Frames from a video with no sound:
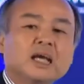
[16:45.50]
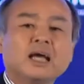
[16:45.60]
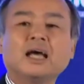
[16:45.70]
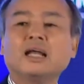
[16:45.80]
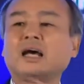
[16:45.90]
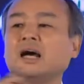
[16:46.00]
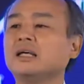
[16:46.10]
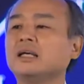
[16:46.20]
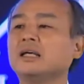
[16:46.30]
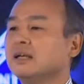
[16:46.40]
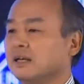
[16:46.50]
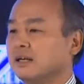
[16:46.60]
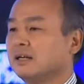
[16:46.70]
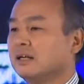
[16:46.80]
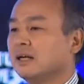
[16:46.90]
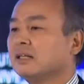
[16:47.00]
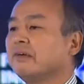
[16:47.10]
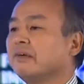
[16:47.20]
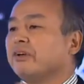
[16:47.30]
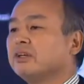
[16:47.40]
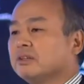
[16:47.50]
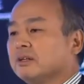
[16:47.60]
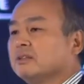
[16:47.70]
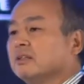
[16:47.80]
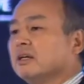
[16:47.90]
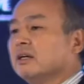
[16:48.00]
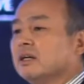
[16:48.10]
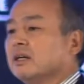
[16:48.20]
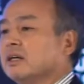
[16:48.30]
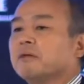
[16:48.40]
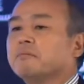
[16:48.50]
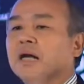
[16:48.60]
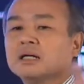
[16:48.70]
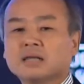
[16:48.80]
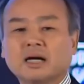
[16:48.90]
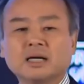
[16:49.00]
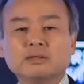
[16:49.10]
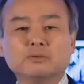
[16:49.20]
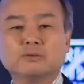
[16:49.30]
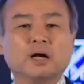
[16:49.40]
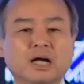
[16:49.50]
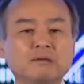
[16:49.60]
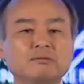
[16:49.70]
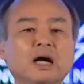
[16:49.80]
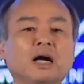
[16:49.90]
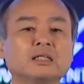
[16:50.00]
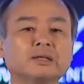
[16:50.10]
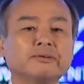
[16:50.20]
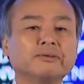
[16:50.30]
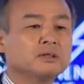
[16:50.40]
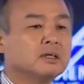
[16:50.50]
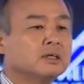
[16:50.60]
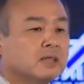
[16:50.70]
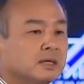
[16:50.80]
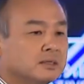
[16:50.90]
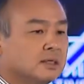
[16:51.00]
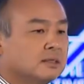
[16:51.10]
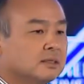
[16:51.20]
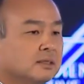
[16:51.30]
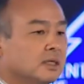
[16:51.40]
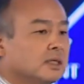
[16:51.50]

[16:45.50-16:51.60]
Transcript: had an idea and the vision that mankind will have artificial intelligence,